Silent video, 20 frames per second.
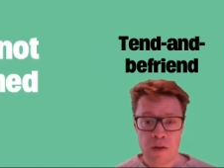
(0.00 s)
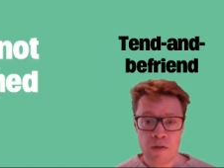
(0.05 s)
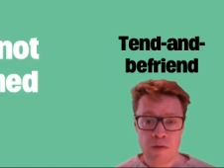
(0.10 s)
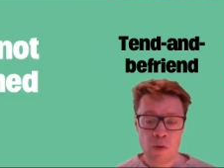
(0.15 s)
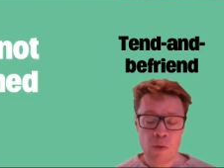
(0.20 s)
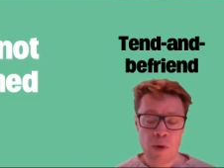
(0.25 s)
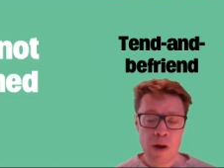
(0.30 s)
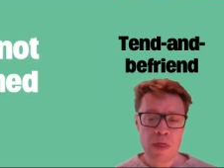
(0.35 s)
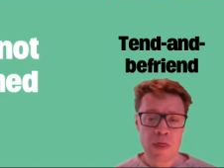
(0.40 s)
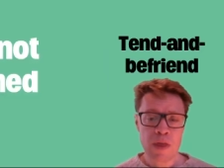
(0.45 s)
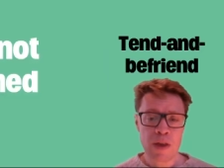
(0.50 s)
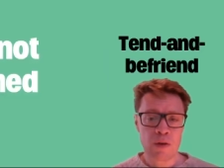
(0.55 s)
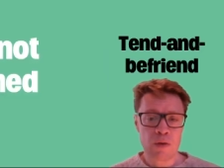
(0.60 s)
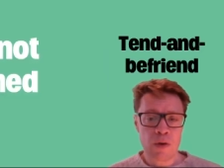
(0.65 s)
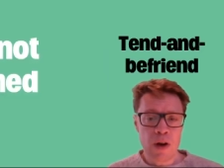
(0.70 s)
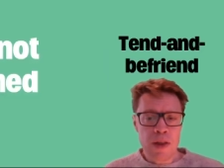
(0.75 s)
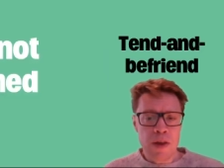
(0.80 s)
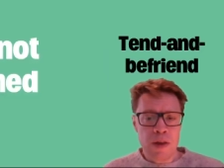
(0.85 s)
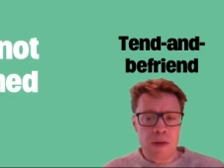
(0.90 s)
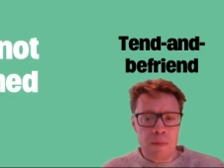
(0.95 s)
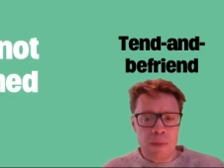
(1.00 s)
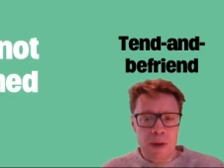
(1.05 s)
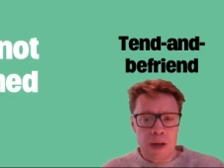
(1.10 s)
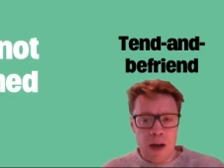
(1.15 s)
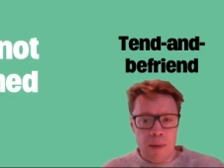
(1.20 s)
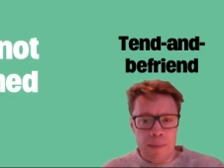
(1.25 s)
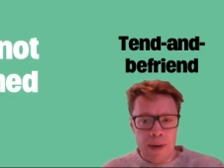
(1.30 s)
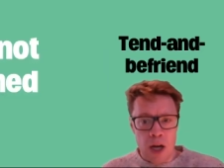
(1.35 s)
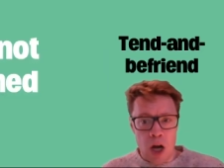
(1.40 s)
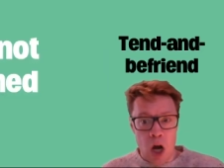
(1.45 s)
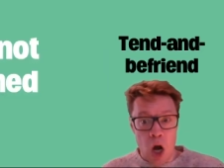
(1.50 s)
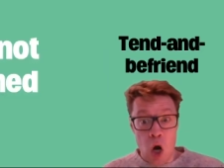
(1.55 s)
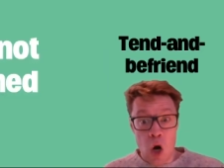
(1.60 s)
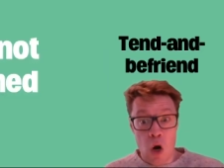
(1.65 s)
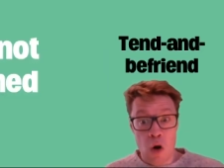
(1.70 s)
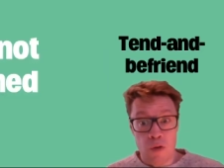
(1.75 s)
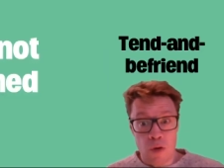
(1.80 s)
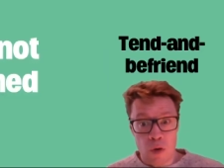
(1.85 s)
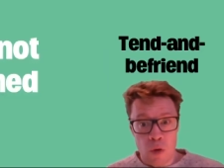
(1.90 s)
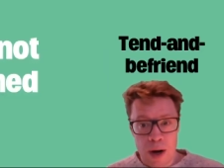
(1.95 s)
For one thing, rather than becoming
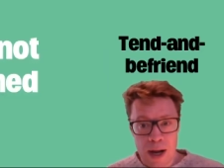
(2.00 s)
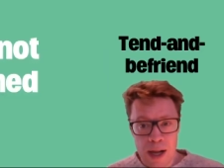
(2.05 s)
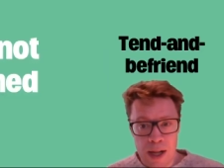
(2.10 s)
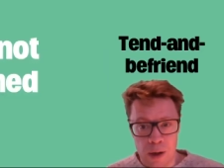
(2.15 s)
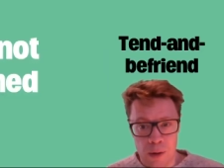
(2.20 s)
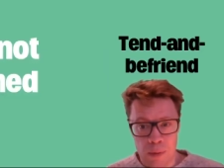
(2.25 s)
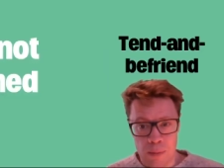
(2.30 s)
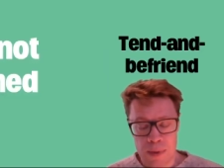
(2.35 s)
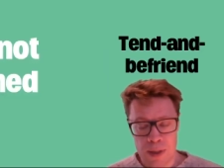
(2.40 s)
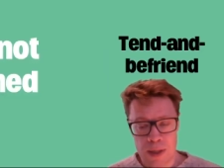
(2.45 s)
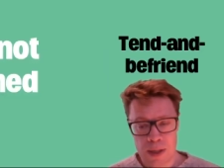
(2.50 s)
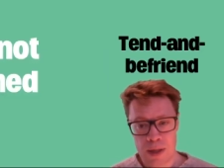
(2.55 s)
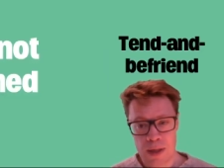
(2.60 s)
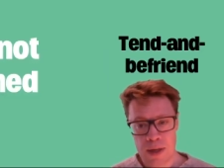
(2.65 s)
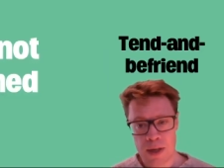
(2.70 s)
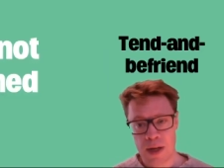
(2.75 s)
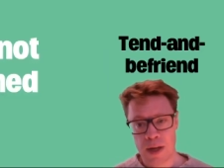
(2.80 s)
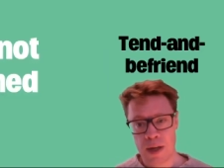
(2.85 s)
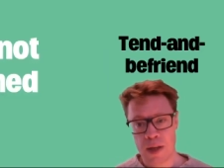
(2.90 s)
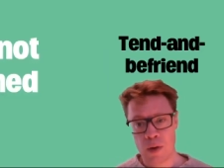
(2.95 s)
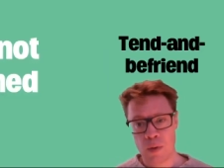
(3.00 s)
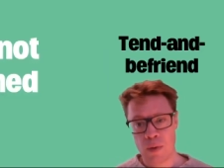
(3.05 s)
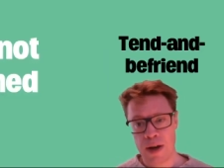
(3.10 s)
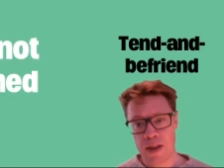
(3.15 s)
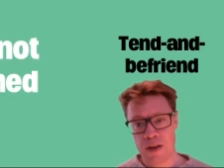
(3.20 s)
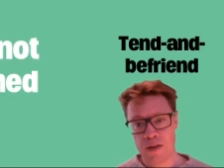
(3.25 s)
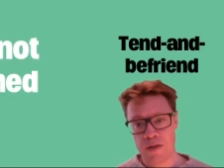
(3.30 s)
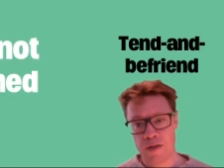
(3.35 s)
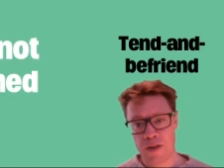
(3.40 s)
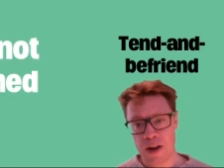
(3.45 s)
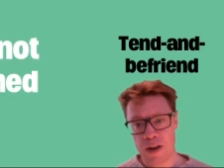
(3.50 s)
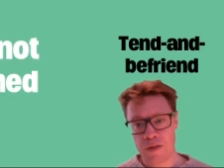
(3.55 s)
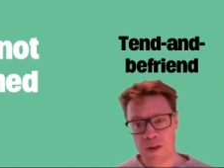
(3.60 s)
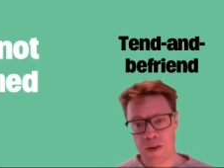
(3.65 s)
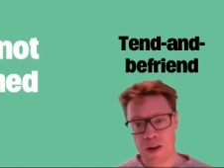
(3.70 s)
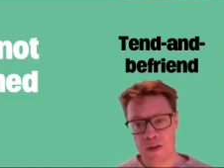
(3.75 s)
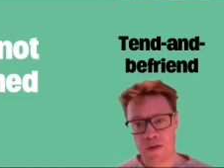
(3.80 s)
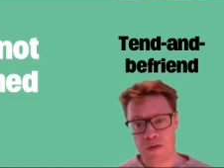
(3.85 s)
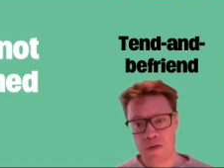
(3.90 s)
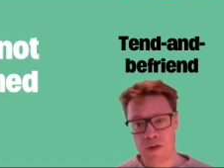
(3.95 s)
overwhelmed in the way that fight,
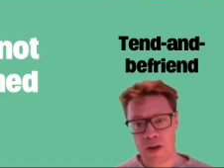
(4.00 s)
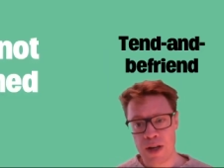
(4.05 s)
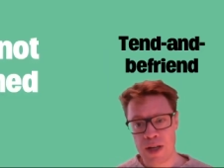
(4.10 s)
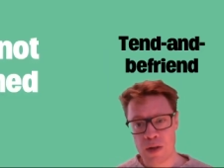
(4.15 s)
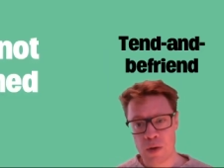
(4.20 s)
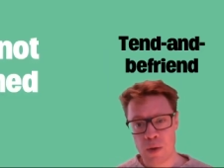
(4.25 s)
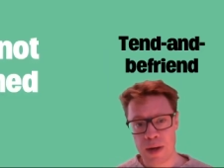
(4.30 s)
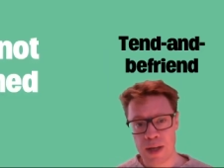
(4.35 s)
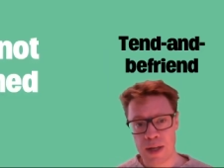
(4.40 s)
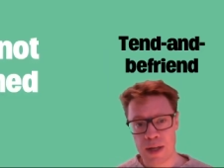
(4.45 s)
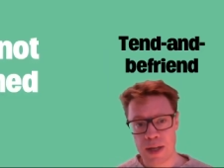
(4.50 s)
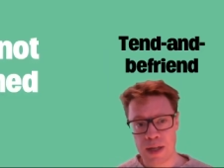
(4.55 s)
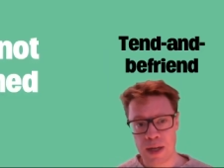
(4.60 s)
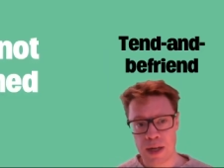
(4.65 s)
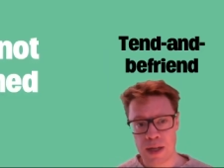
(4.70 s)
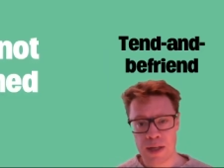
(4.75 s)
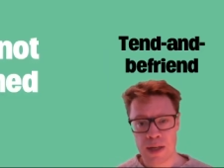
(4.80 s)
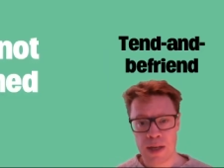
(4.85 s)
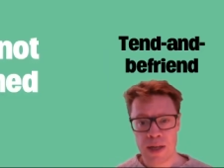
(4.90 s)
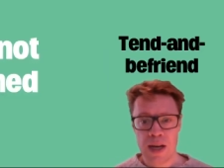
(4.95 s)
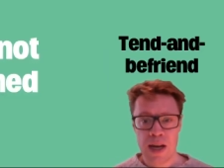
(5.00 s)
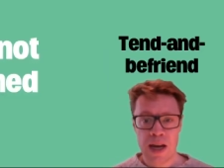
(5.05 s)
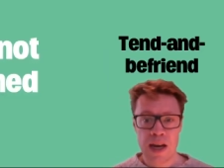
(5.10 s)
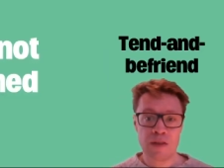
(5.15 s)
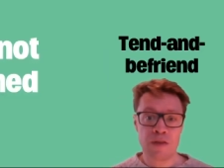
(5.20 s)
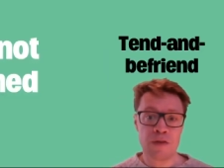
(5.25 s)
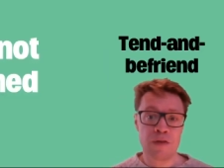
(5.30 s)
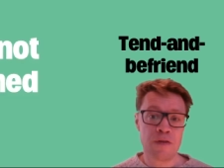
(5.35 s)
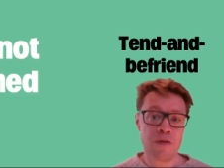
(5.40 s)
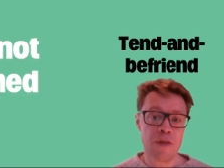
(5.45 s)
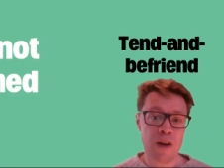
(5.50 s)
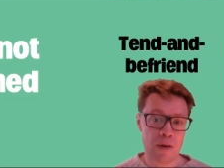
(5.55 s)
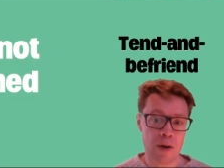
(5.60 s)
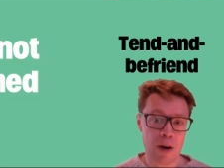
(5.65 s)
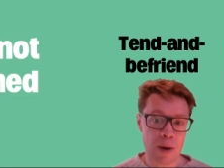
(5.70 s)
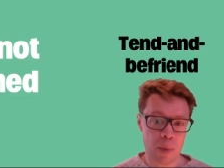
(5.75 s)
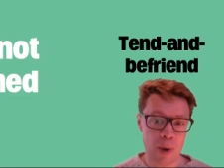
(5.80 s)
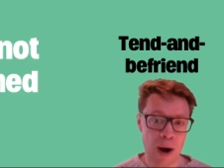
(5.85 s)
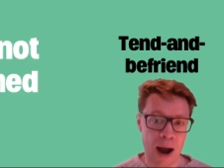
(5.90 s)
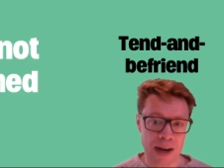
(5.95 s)
flight, freeze quickly does, it's
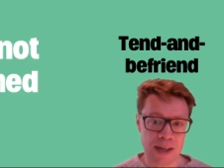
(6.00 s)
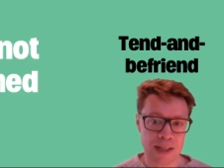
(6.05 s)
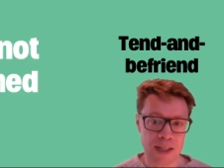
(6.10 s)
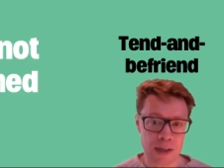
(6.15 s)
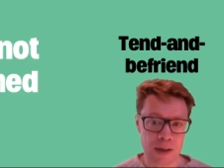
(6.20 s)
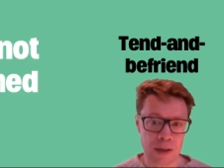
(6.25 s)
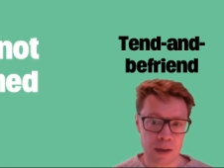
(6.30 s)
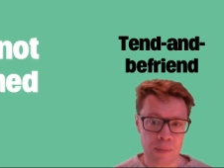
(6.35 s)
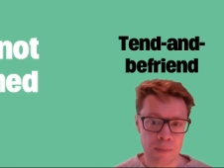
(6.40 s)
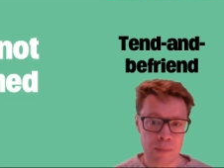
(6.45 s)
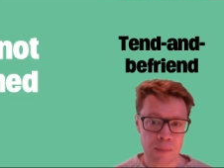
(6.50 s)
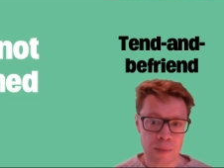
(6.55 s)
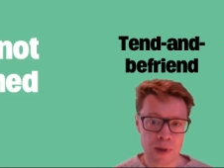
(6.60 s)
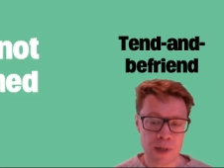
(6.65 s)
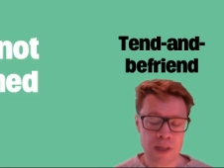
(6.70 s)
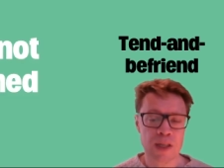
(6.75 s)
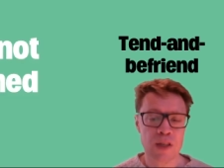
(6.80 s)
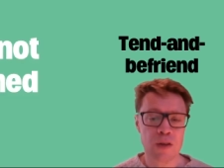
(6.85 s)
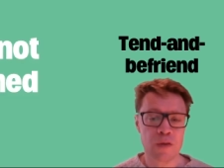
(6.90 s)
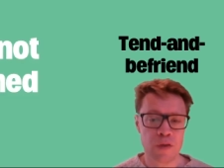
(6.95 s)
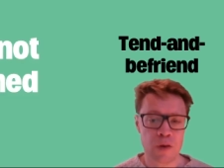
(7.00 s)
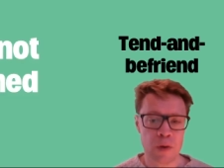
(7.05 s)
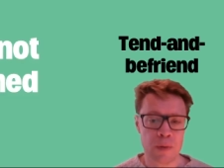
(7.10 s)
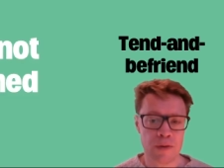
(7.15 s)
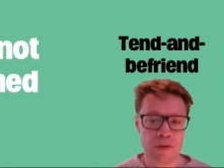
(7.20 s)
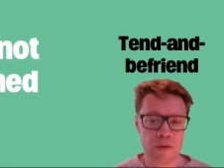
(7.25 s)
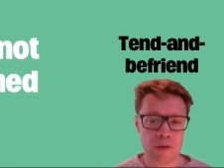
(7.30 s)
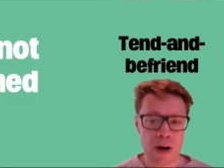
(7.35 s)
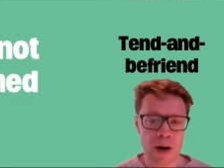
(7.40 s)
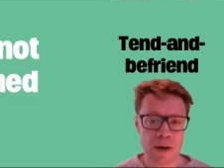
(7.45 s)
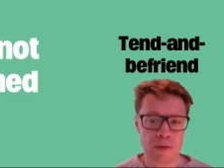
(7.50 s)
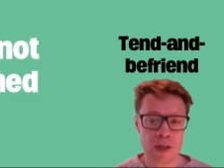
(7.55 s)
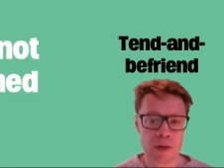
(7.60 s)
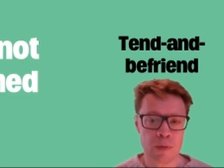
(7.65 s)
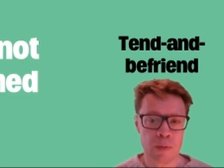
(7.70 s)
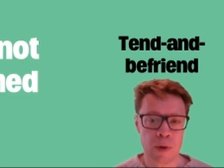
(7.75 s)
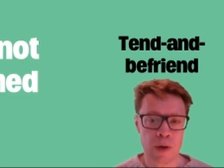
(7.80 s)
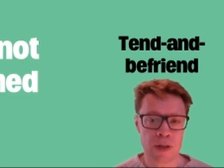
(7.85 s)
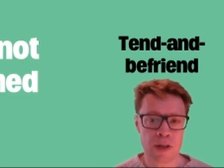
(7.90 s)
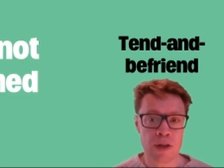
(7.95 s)
very practical. This is a form of threat
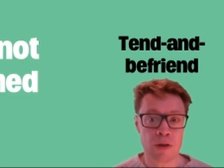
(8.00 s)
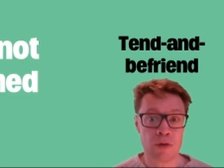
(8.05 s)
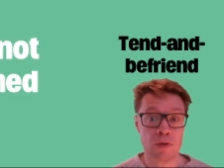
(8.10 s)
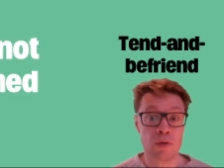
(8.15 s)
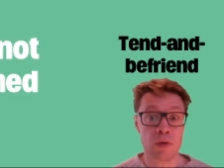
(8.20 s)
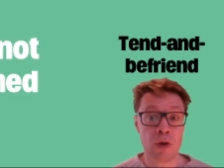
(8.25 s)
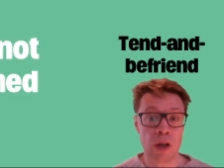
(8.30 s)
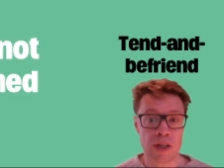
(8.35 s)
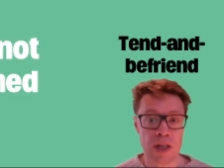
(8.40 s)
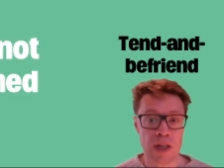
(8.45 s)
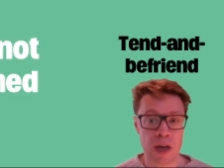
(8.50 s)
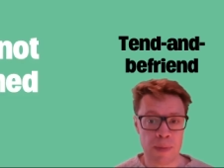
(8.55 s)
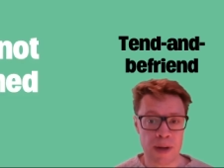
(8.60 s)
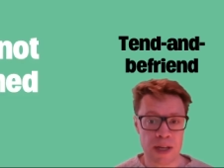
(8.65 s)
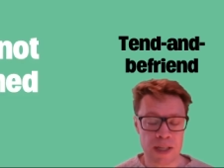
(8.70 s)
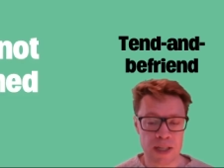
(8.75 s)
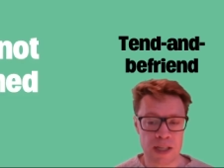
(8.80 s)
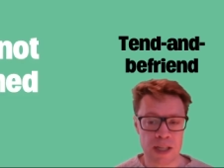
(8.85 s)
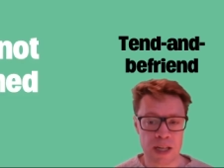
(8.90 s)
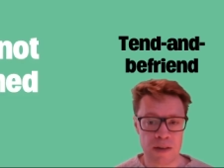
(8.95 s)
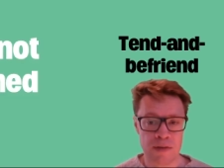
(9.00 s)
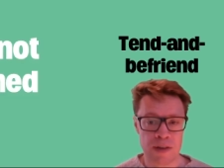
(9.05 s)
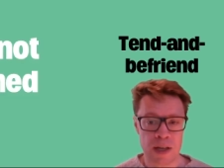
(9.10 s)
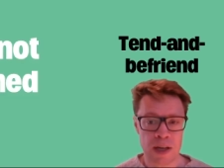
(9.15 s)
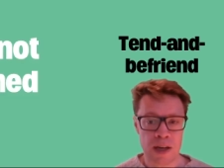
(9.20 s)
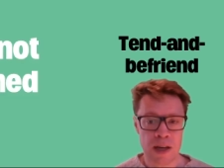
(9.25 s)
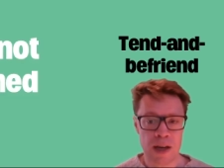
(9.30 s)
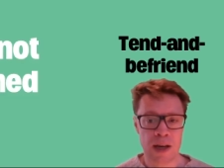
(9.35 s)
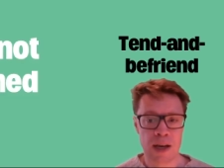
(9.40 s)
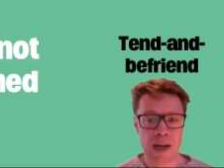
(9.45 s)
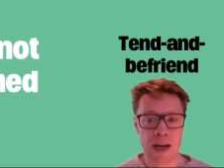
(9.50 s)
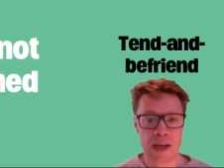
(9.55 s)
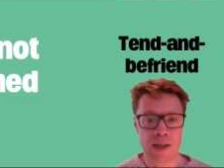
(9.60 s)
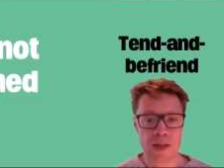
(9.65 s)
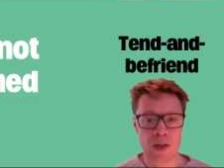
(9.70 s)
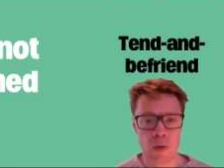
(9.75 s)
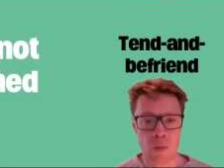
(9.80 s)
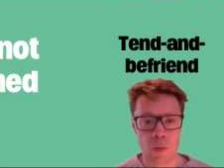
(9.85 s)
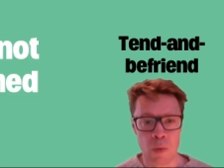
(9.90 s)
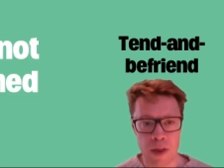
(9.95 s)
response that rolls up its sleeves and gets
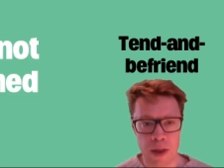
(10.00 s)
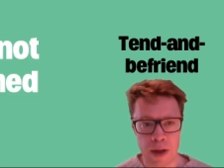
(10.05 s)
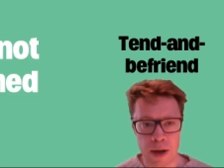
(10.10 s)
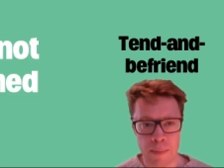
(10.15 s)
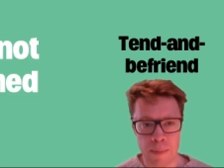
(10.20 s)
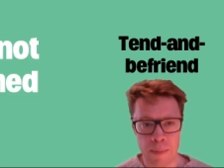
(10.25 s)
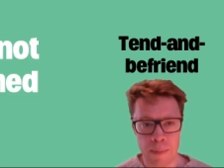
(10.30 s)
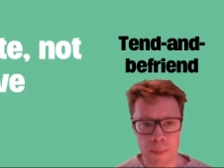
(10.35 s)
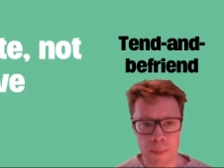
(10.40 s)
on with it.